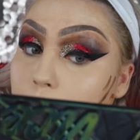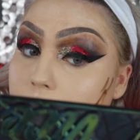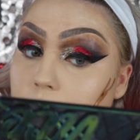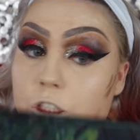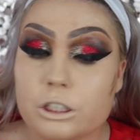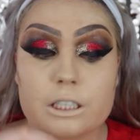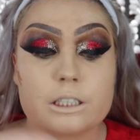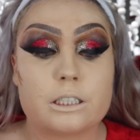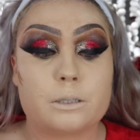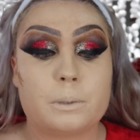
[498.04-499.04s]
bitch
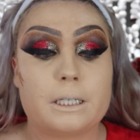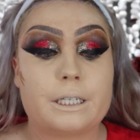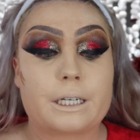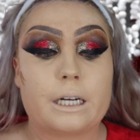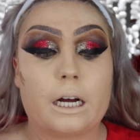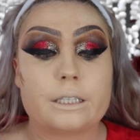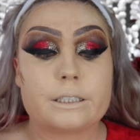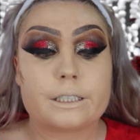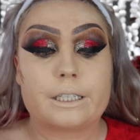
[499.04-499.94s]
needs to be cut